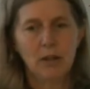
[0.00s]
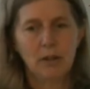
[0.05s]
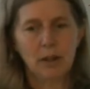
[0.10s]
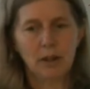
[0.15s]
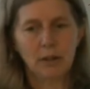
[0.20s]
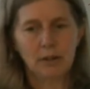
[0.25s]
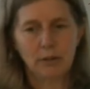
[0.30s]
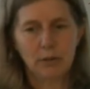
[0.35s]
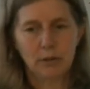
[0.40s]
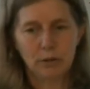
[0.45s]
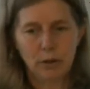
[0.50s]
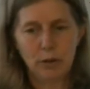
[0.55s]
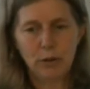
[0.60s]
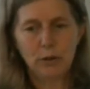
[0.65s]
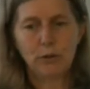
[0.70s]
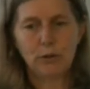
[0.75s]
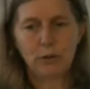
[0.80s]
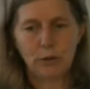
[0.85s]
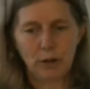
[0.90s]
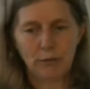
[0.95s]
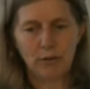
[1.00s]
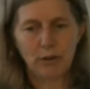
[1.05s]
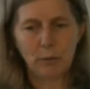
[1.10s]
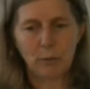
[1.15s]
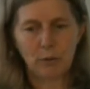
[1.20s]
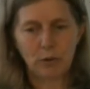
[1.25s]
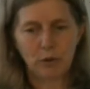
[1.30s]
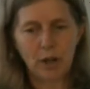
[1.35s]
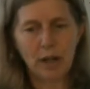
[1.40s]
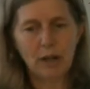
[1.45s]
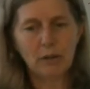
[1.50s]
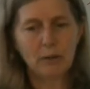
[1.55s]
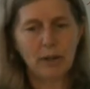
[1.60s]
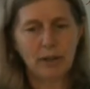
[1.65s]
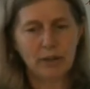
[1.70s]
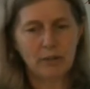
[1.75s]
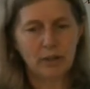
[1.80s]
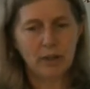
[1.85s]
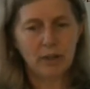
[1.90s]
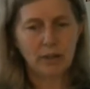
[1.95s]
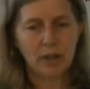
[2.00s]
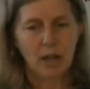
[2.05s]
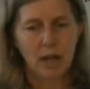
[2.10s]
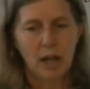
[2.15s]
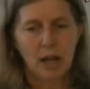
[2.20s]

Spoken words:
that new traffic was generated.